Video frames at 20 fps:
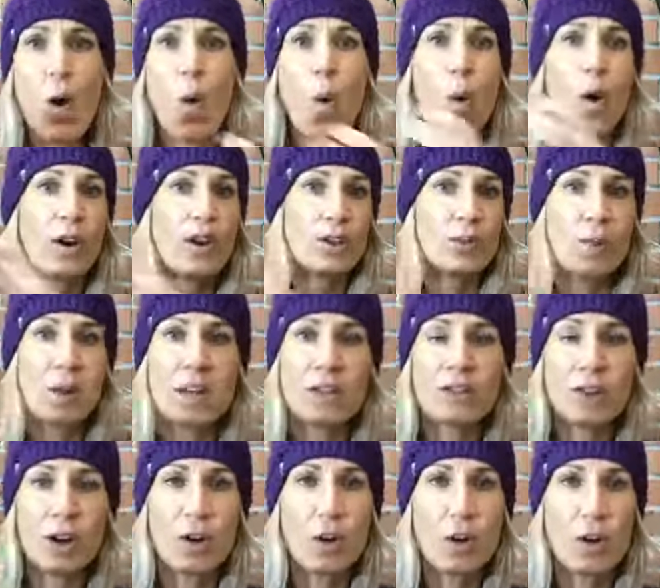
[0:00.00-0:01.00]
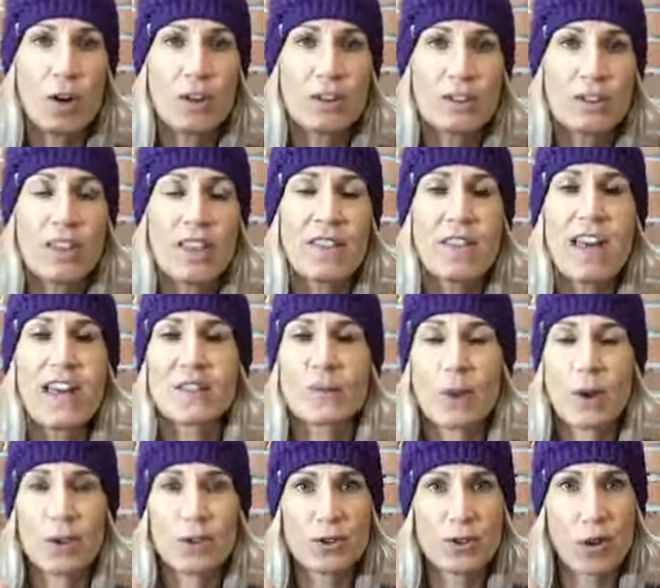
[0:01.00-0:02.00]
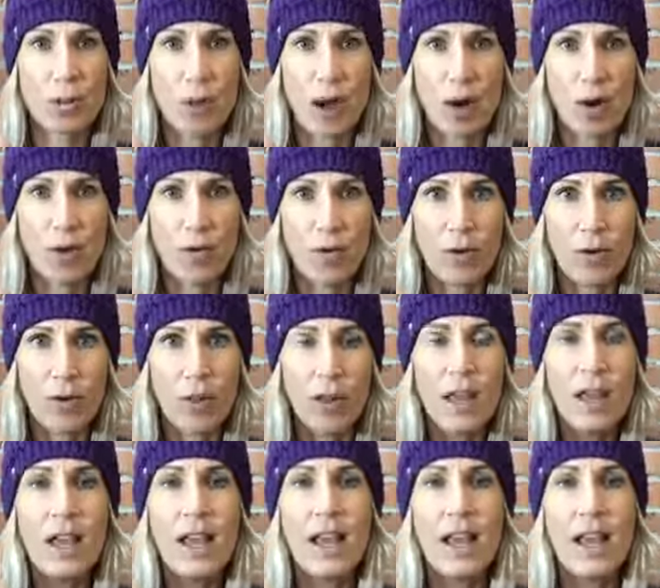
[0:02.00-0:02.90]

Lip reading: Oils penetrate oils. That's why they're so powerful.